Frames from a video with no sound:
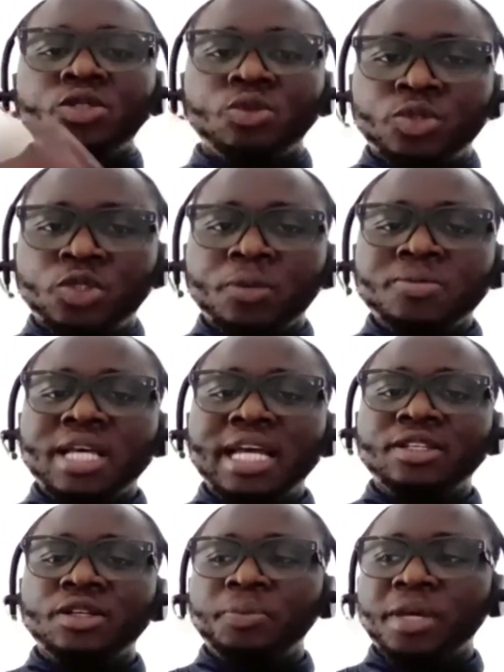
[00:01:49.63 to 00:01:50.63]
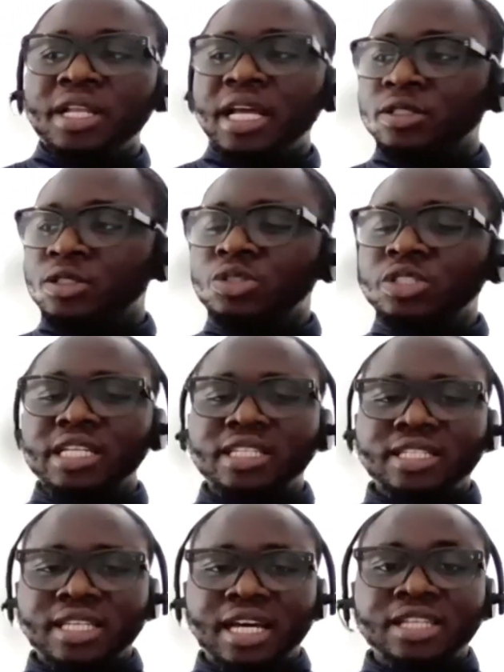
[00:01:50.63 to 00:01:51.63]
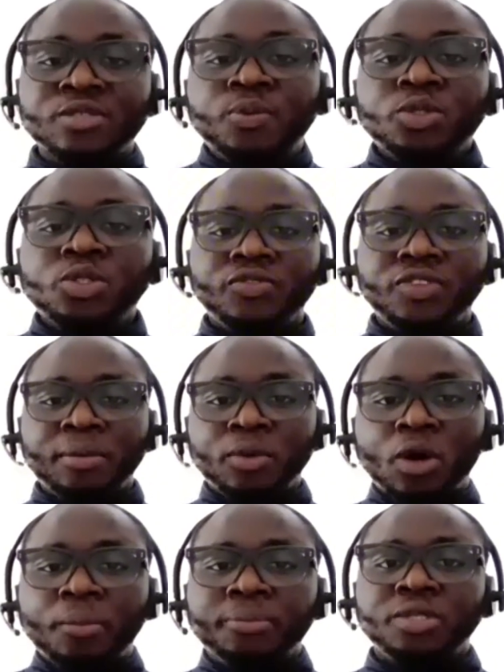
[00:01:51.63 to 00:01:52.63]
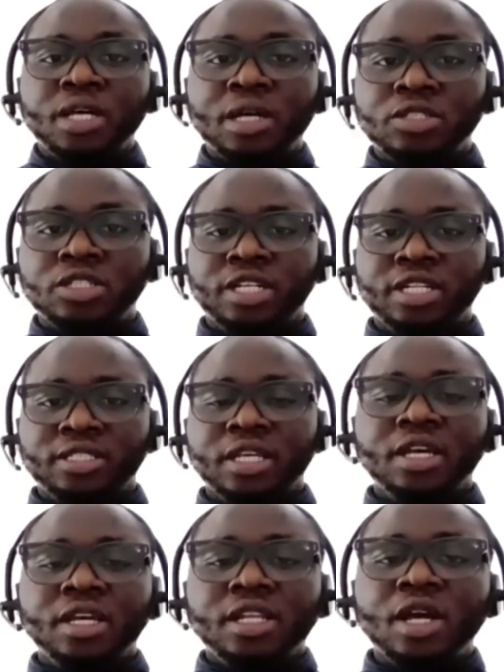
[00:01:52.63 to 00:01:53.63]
to subside your pain and do the exercise. Both of them comes out great.